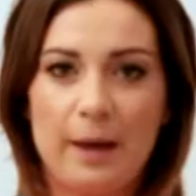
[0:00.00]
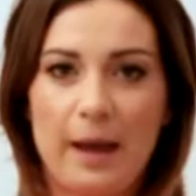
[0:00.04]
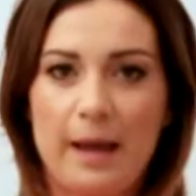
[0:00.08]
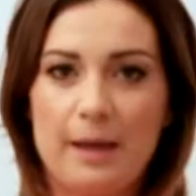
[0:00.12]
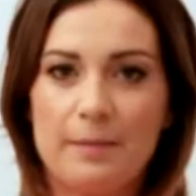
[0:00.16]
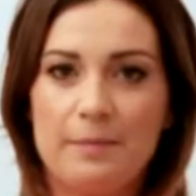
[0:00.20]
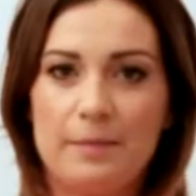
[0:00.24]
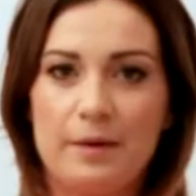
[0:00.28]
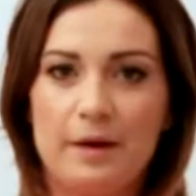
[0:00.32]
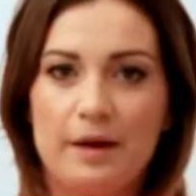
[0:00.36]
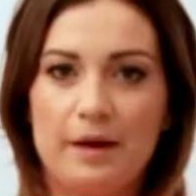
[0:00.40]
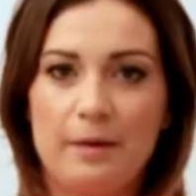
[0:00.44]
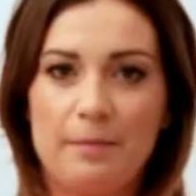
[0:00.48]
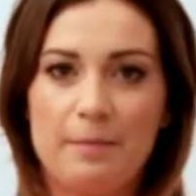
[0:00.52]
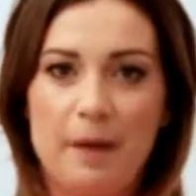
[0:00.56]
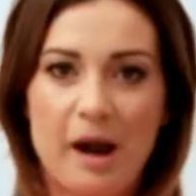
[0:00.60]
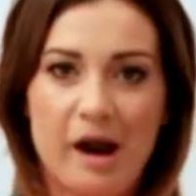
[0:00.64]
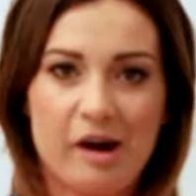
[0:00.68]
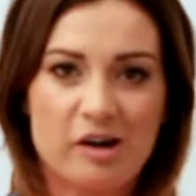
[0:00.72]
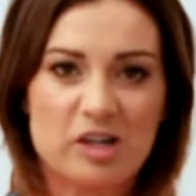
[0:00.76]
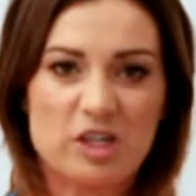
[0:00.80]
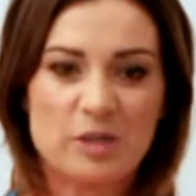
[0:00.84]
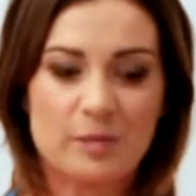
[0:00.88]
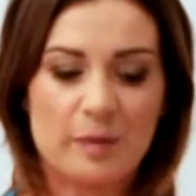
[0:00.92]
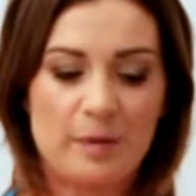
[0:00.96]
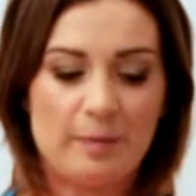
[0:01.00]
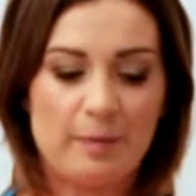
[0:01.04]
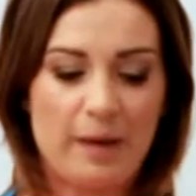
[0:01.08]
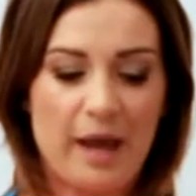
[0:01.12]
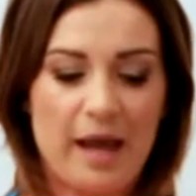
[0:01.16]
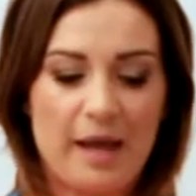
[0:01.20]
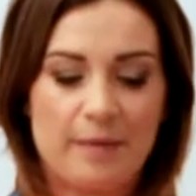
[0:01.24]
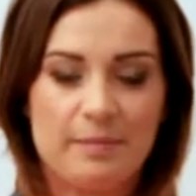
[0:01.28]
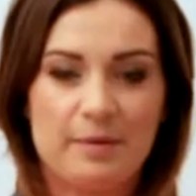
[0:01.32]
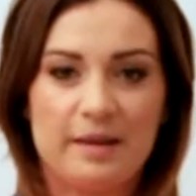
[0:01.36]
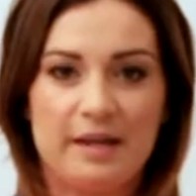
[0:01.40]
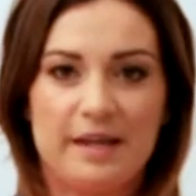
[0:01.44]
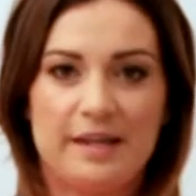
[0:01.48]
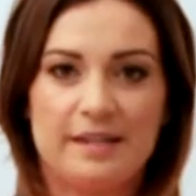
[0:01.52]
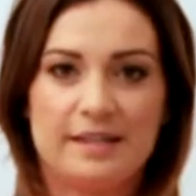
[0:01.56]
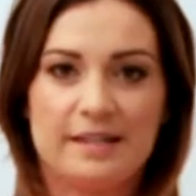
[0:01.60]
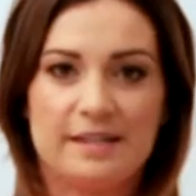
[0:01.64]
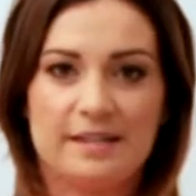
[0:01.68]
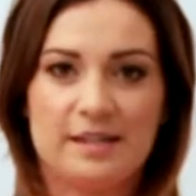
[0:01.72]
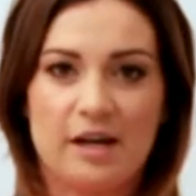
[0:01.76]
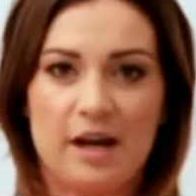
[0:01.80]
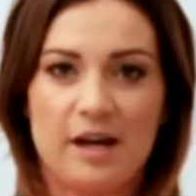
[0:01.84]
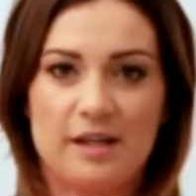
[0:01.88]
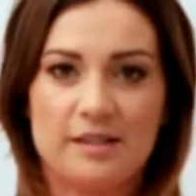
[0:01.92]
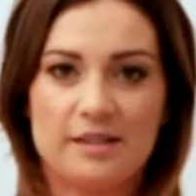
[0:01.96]
paper, parchment paper
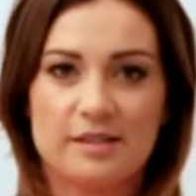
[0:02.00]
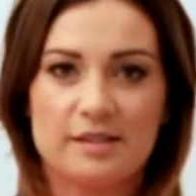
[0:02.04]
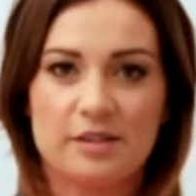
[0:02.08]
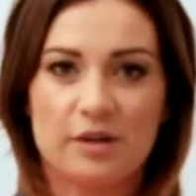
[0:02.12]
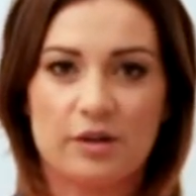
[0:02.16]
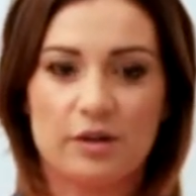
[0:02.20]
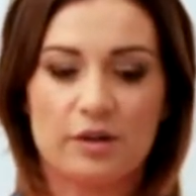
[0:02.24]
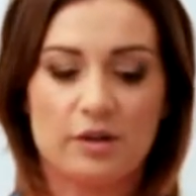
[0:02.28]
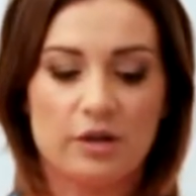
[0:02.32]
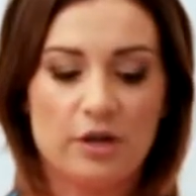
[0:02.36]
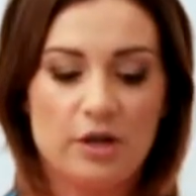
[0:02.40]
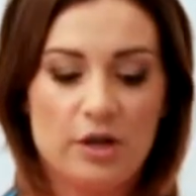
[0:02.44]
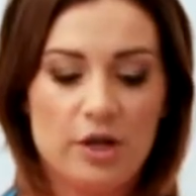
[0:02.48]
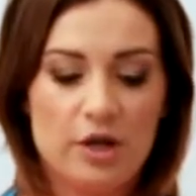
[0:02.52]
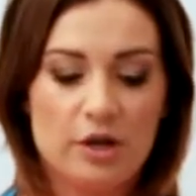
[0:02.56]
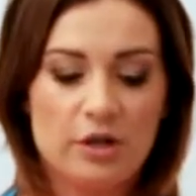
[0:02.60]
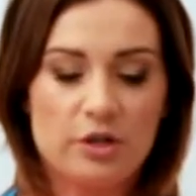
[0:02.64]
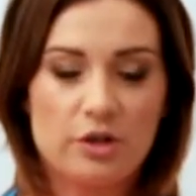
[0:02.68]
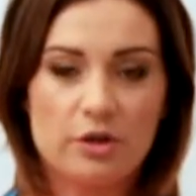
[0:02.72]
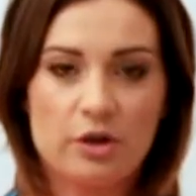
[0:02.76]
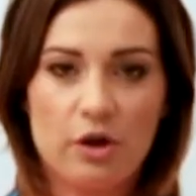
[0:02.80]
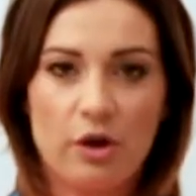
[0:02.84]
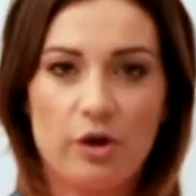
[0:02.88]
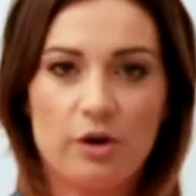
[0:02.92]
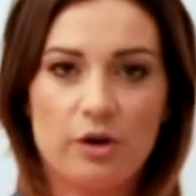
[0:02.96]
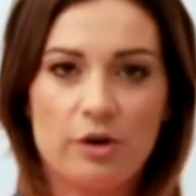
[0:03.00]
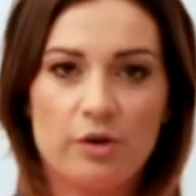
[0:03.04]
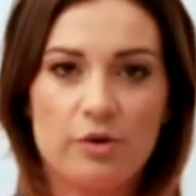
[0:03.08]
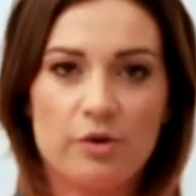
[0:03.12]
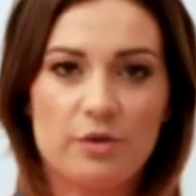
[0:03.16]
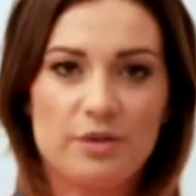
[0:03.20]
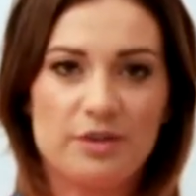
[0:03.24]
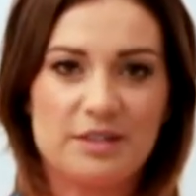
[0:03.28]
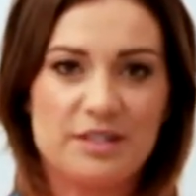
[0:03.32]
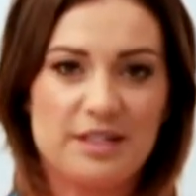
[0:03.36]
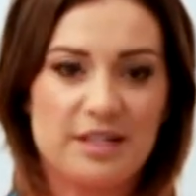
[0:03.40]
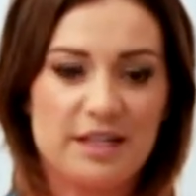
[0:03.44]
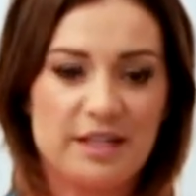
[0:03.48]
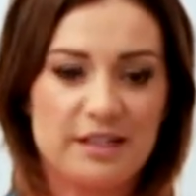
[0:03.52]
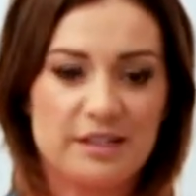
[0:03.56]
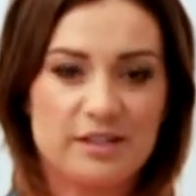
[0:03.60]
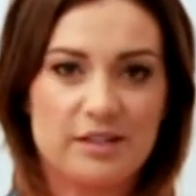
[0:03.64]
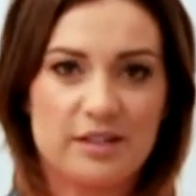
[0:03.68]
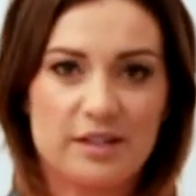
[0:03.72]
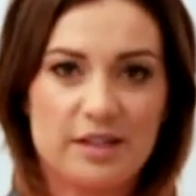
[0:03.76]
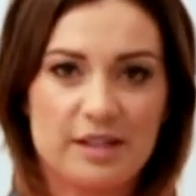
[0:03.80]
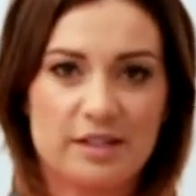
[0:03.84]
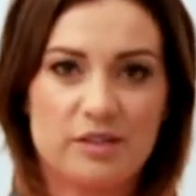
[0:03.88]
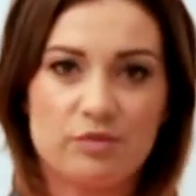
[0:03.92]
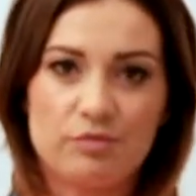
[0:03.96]
inside. So you're coating all the tin,
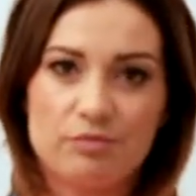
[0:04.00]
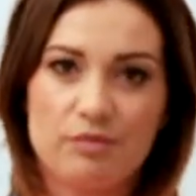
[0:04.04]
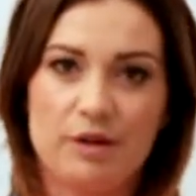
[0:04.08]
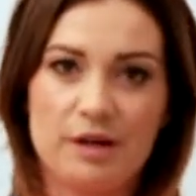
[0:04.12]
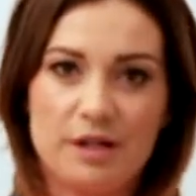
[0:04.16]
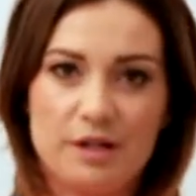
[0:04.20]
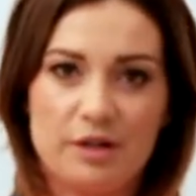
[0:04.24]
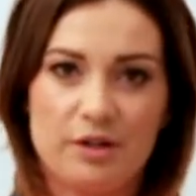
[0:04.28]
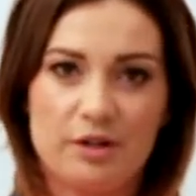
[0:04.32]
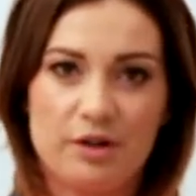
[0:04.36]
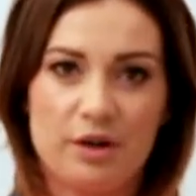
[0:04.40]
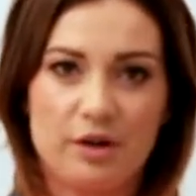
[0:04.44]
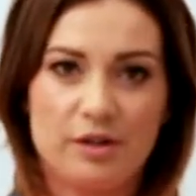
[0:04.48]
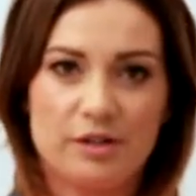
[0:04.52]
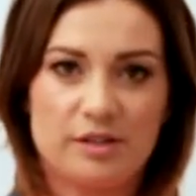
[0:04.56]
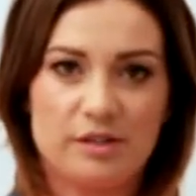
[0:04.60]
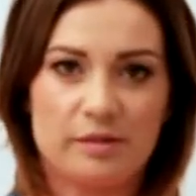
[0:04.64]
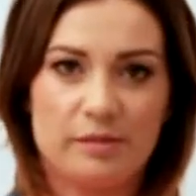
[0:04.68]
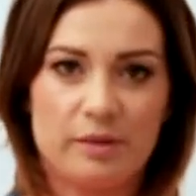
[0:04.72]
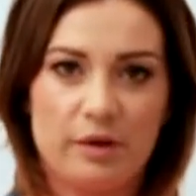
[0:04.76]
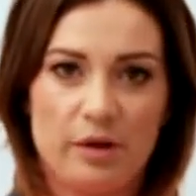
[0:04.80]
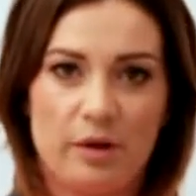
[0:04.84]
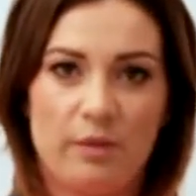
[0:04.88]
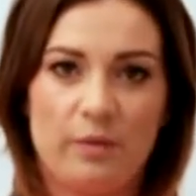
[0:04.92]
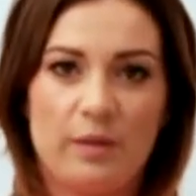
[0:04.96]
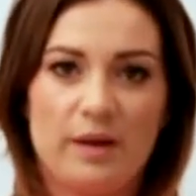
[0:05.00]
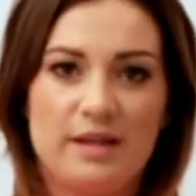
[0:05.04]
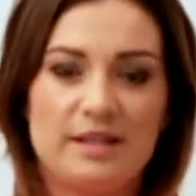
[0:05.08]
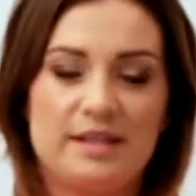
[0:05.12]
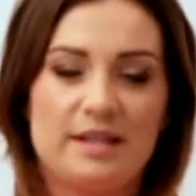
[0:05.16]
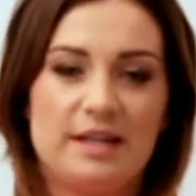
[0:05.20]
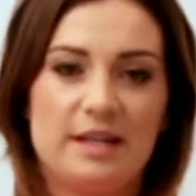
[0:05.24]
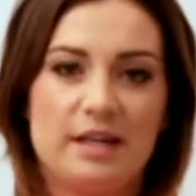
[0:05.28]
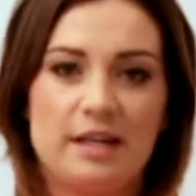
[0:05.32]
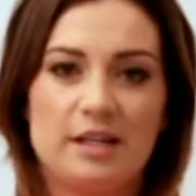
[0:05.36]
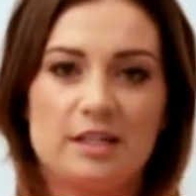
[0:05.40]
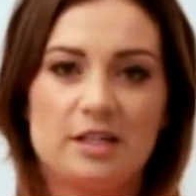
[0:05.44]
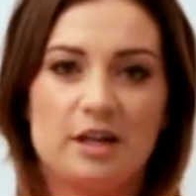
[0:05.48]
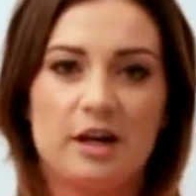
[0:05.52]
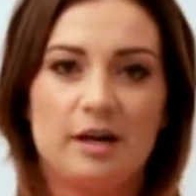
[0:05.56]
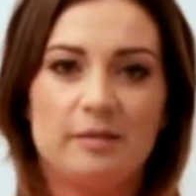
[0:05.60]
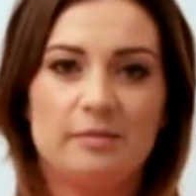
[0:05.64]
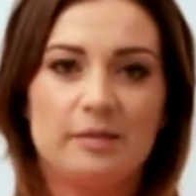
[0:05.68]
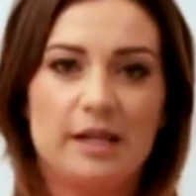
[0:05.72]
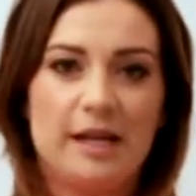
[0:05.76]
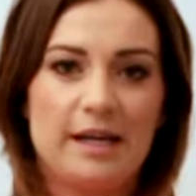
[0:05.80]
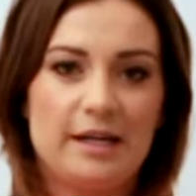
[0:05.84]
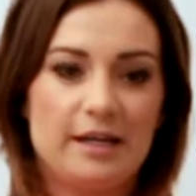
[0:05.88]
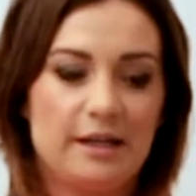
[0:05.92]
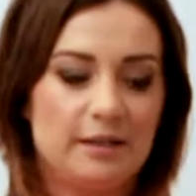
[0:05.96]
so that's ready to go so we don't waste any
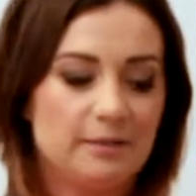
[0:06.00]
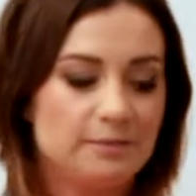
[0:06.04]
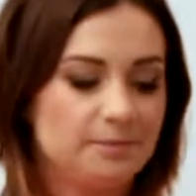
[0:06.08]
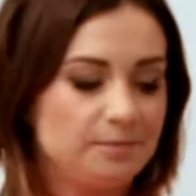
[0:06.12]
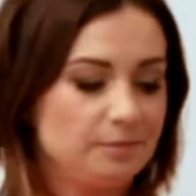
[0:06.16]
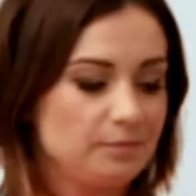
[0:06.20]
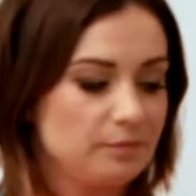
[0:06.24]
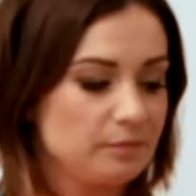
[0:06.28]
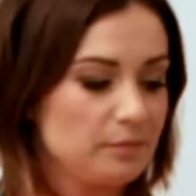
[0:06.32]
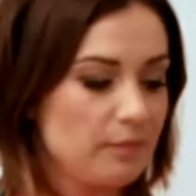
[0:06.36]
time later.